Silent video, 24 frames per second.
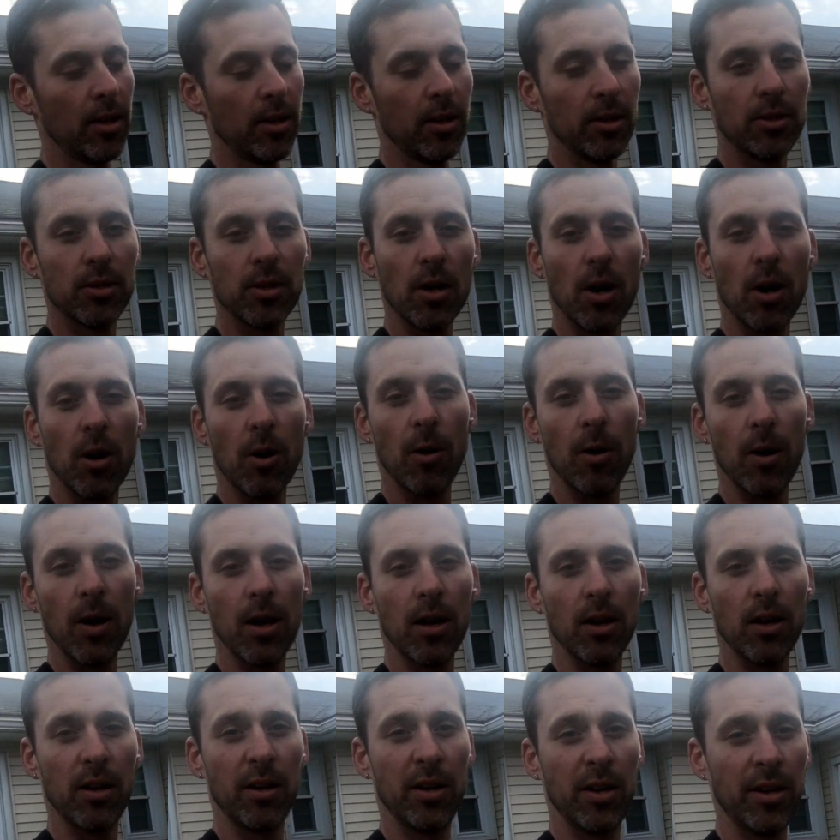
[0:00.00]
So
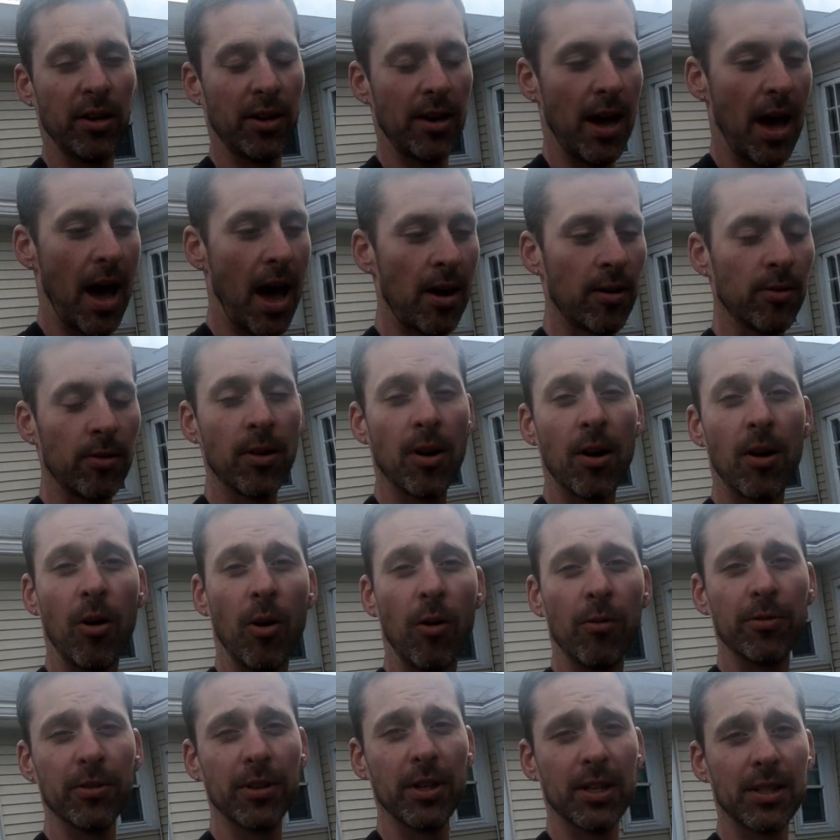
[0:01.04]
I don't know,
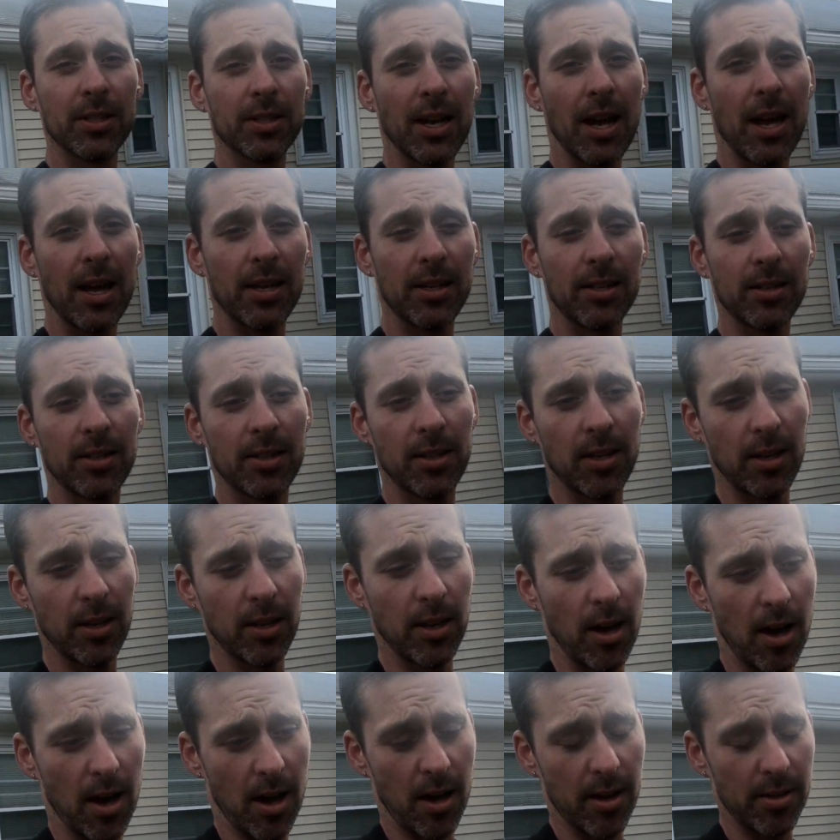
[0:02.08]
hopefully this guy's
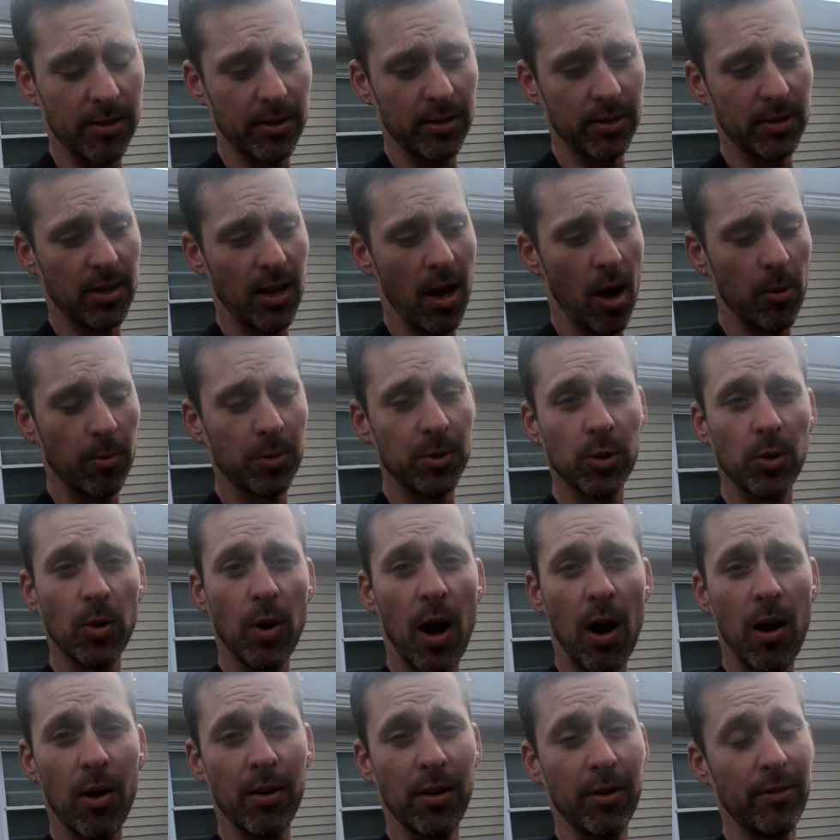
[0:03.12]
it's helped you
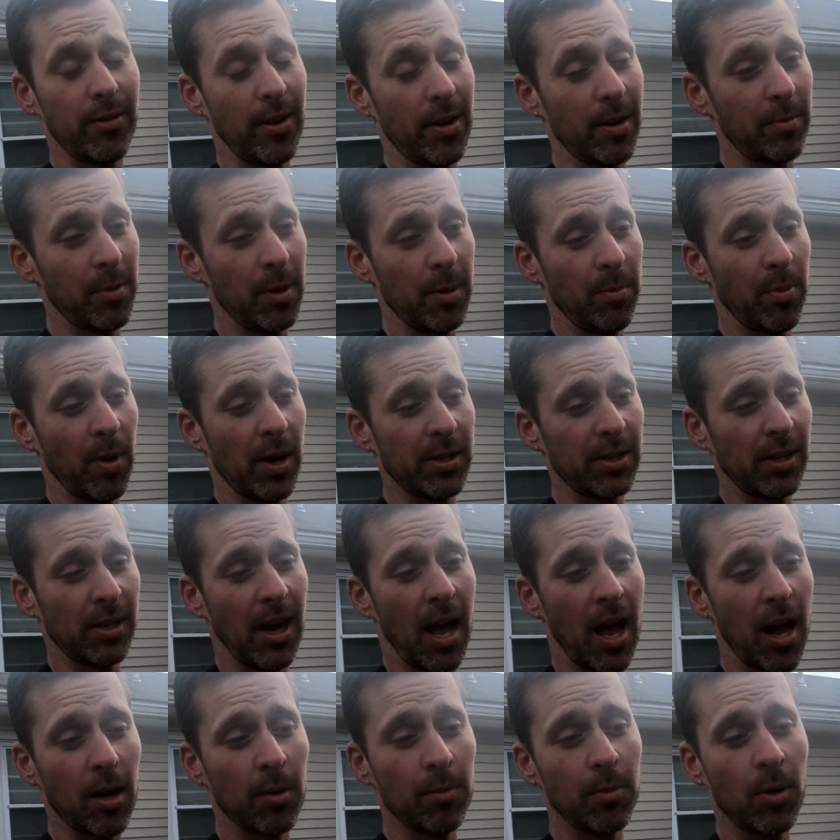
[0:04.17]
out. If anybody breaks a
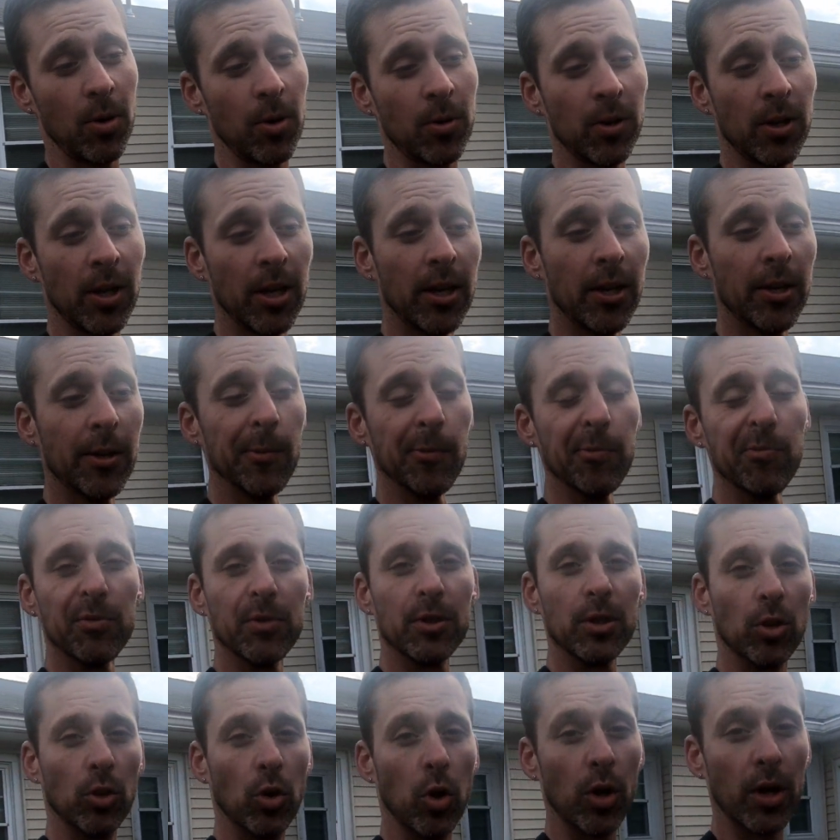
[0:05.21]
collarbone,
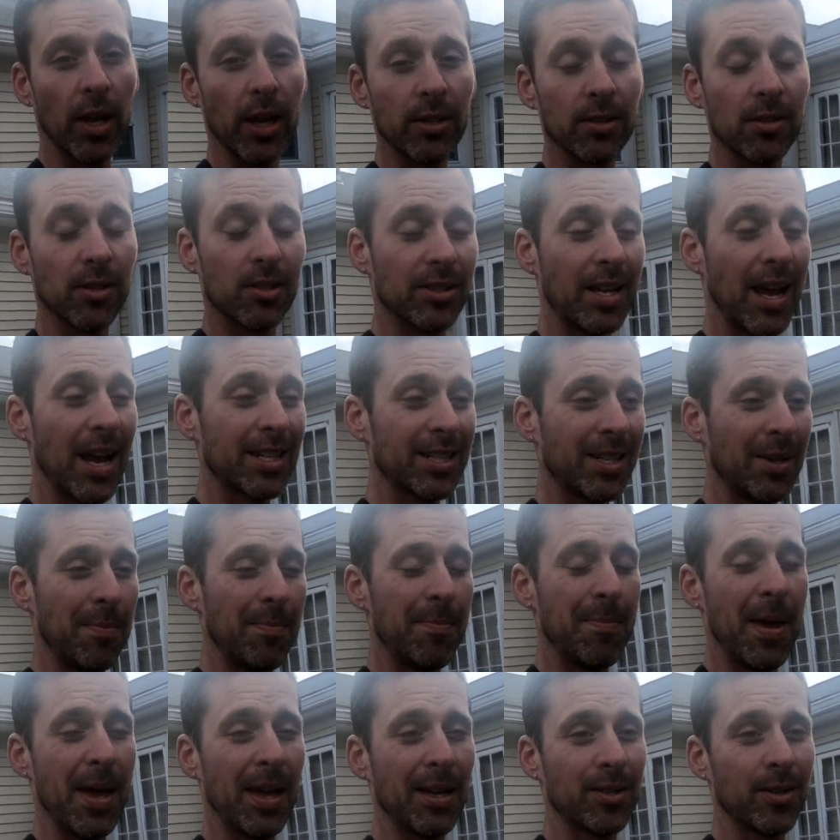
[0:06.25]
look into this. They actually
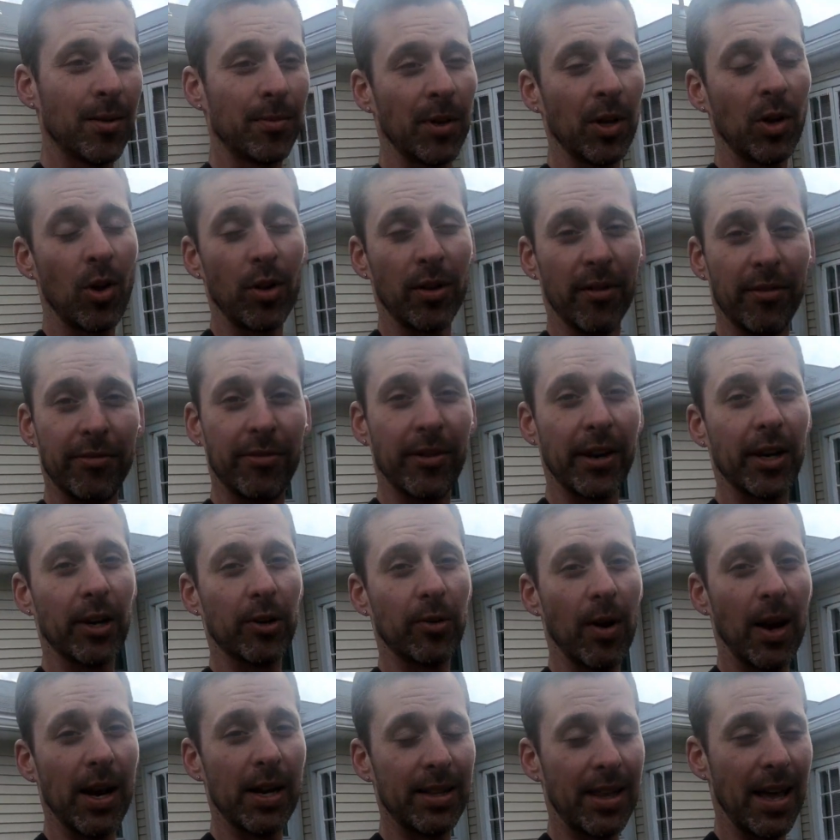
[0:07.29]
make something called a
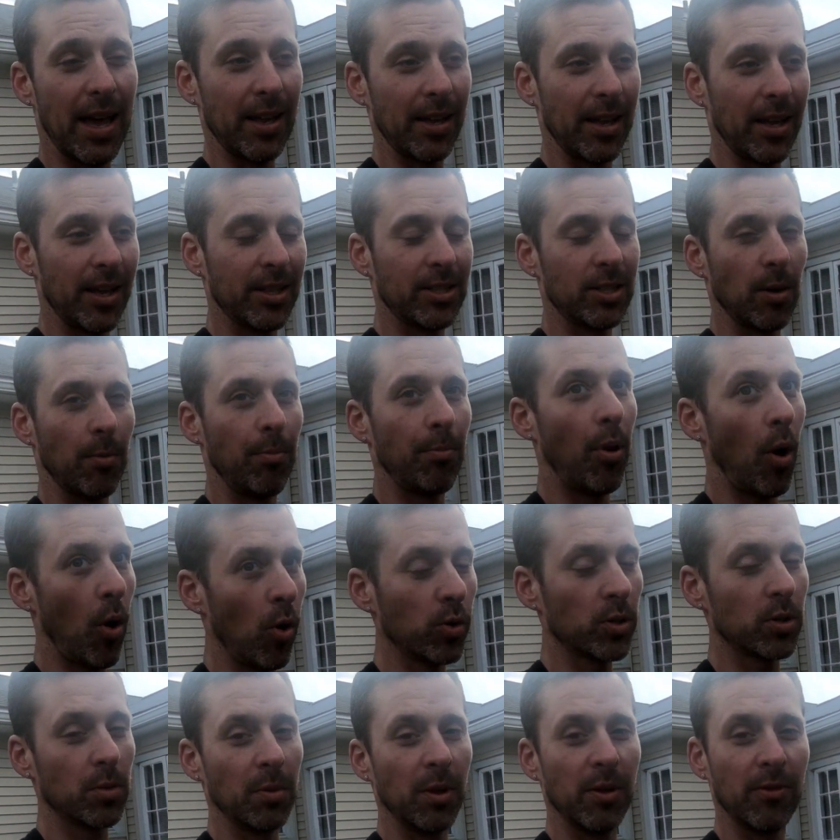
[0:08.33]
figure eight that is
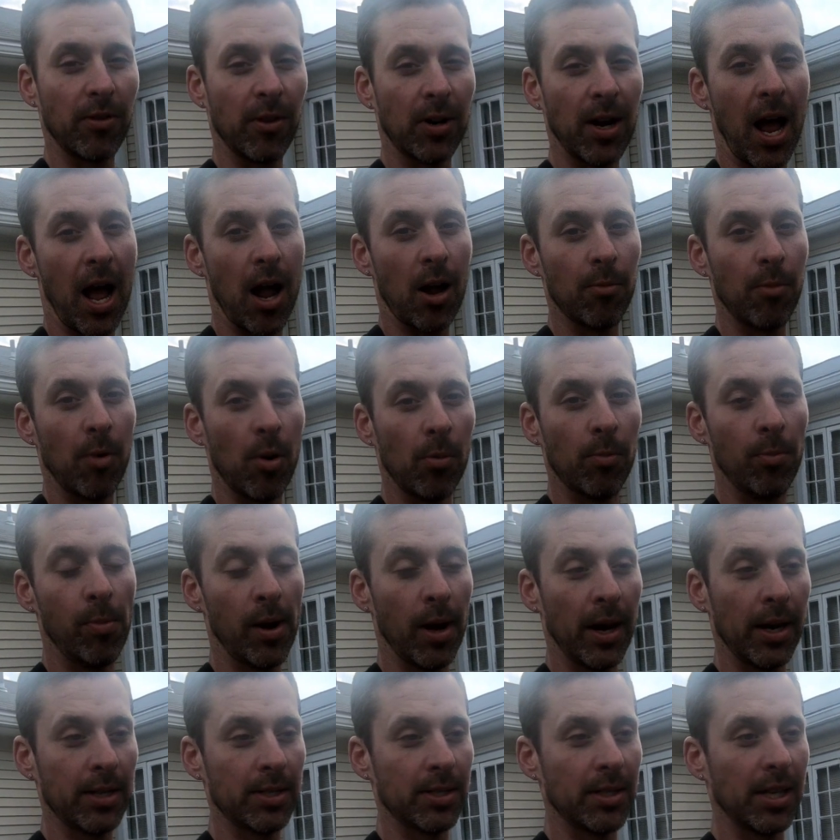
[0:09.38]
supposed to be for collarbone
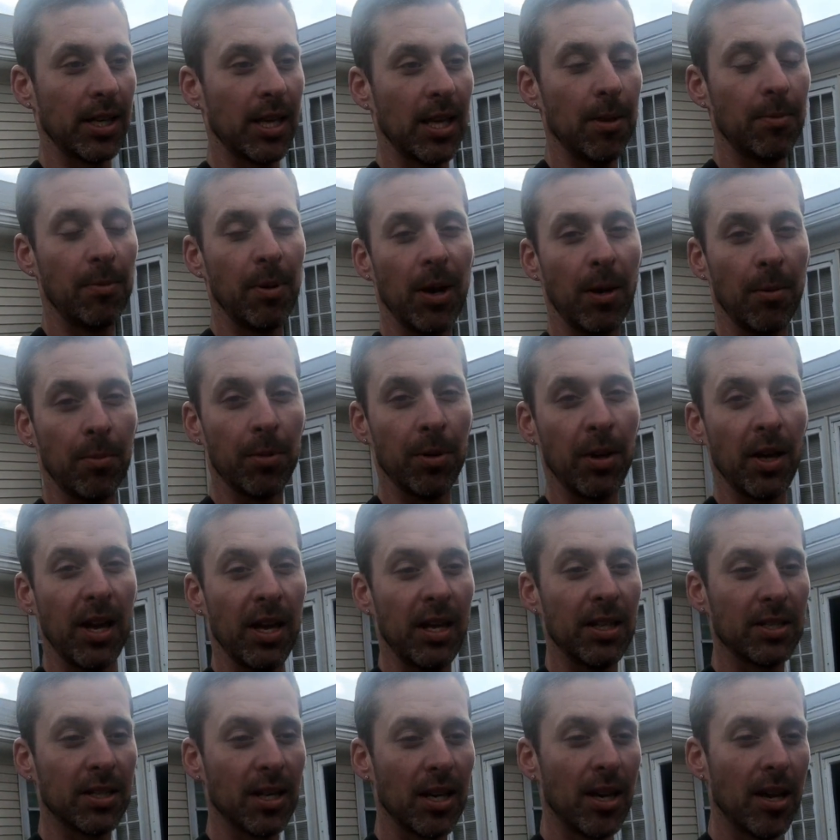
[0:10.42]
breaks, to keep it in
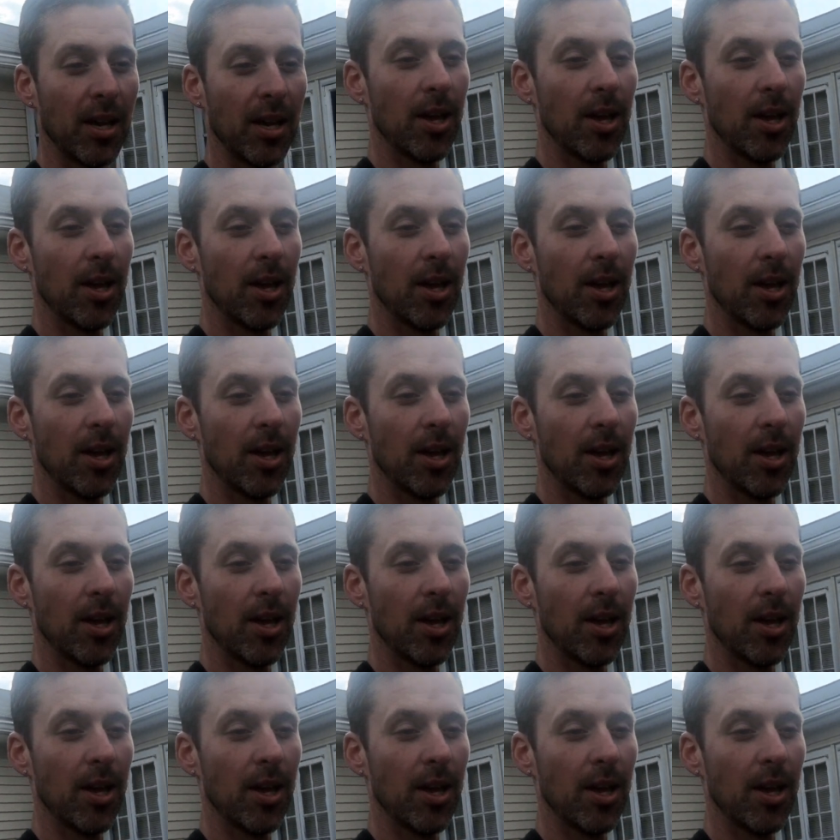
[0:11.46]
place.